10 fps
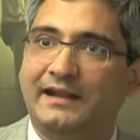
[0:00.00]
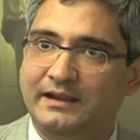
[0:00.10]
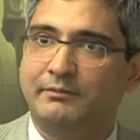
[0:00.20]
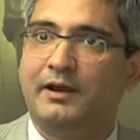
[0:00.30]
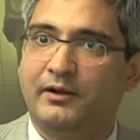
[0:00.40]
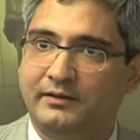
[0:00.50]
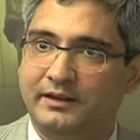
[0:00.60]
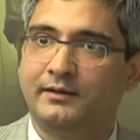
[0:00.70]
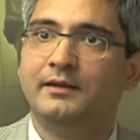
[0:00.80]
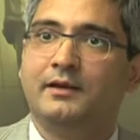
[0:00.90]

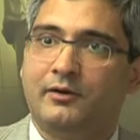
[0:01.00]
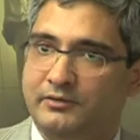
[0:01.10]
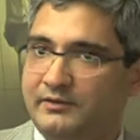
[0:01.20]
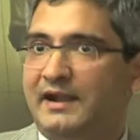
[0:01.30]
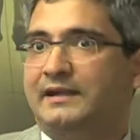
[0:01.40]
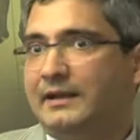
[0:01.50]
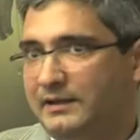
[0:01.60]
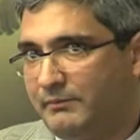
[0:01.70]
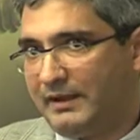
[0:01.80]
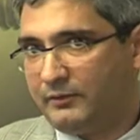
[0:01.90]
antibiotic or the right
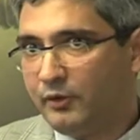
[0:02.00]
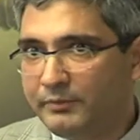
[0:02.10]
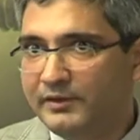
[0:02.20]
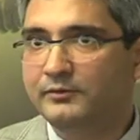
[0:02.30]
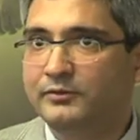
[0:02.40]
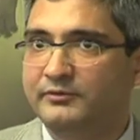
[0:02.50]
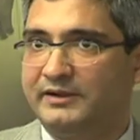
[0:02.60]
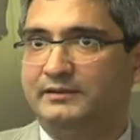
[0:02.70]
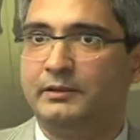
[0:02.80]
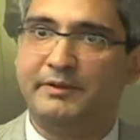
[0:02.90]
antimicrobial to
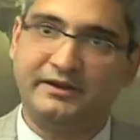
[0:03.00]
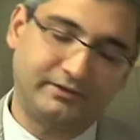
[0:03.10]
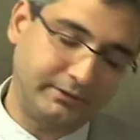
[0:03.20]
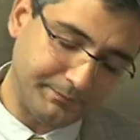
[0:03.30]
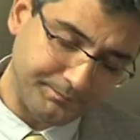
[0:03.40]
treat the patient.